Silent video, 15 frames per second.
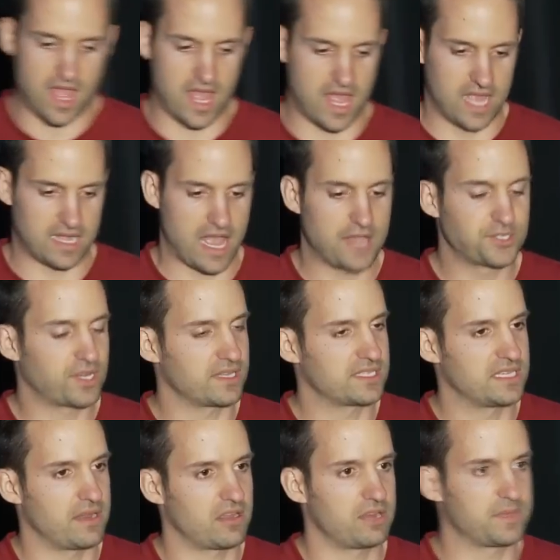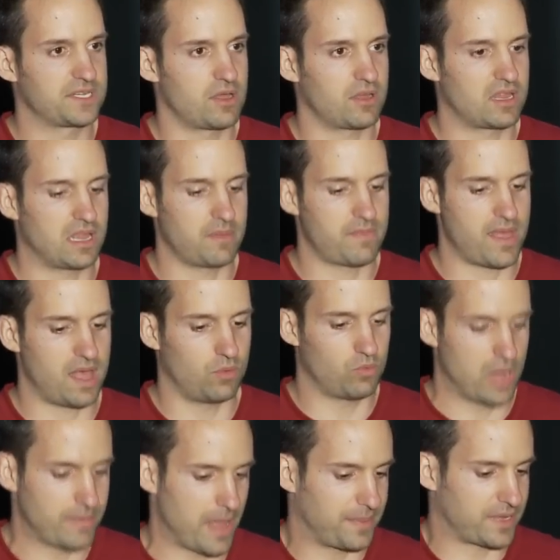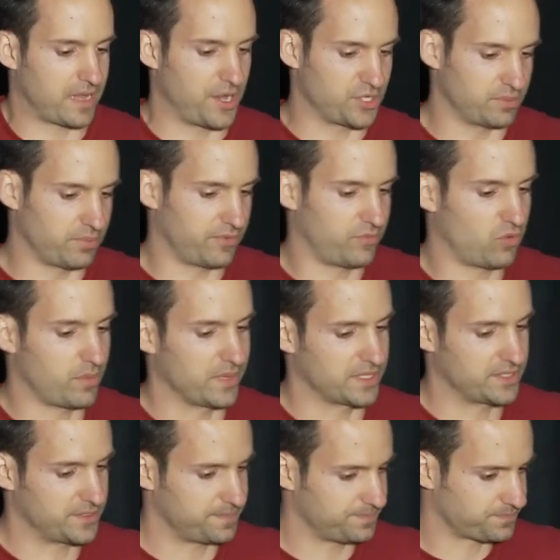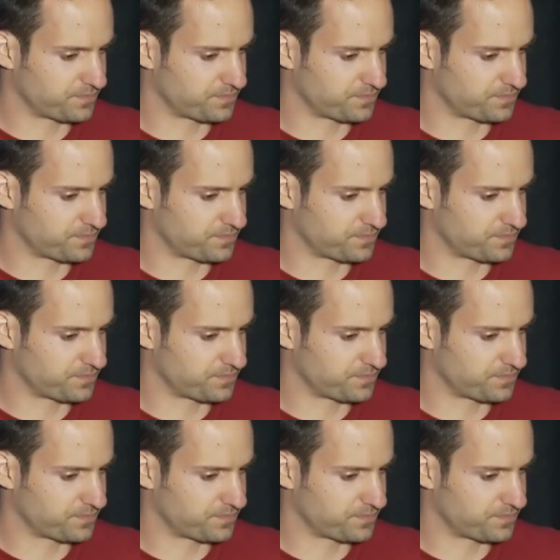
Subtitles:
And as you can see, I'm going to be talking about web application performance.